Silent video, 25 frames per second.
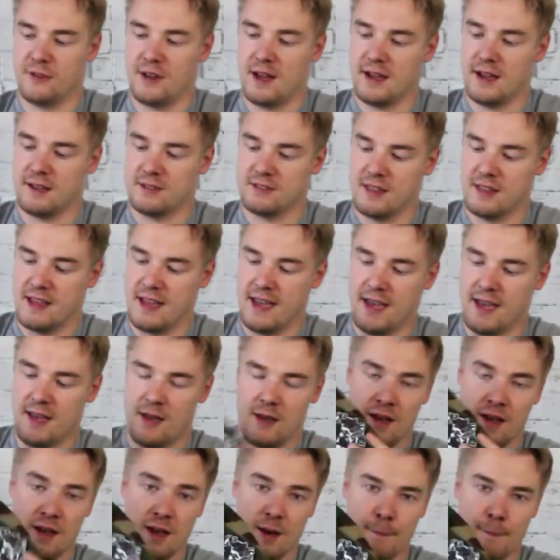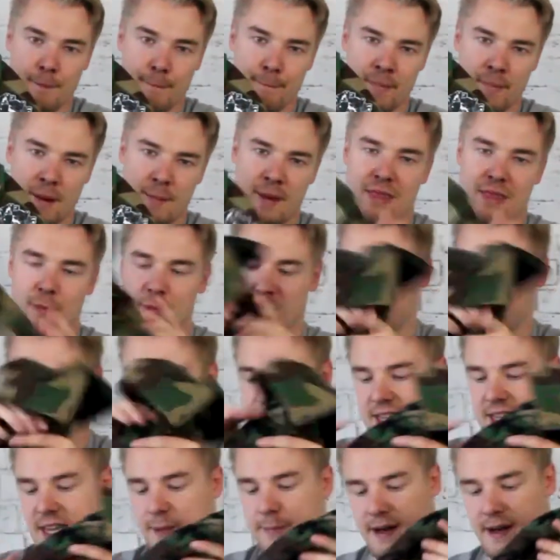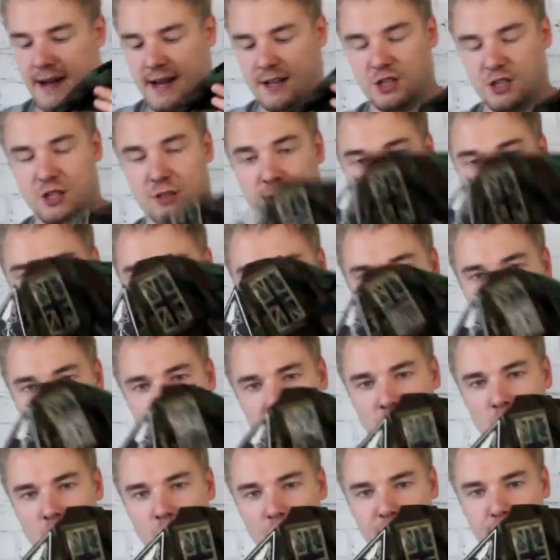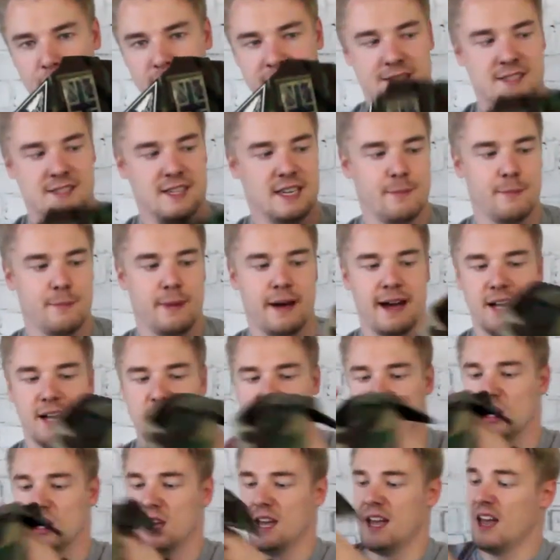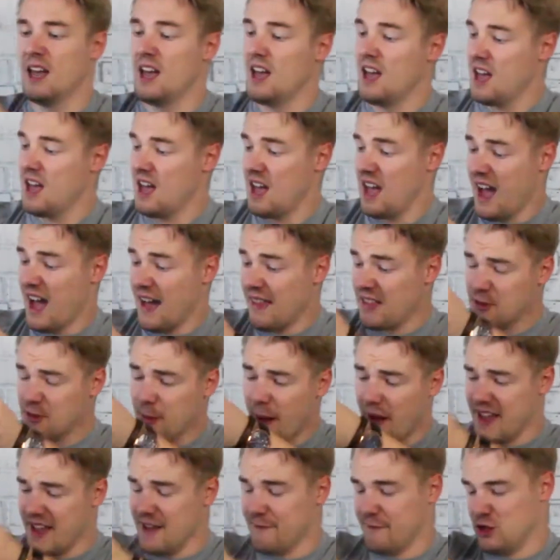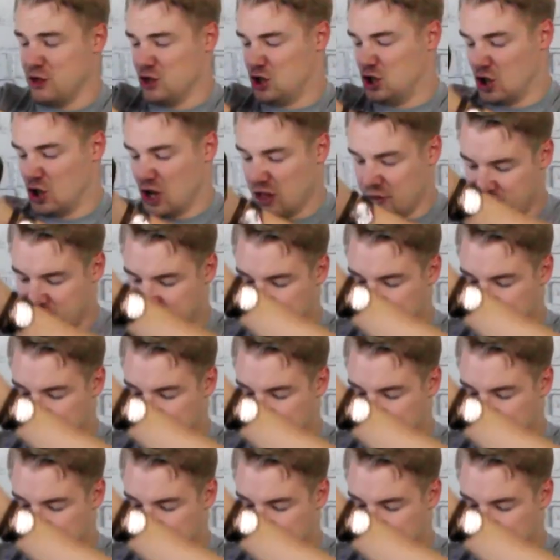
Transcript: flags there, my Matthemusketeer patch, my Cold Spear team patch, and that's about it for the shirt. There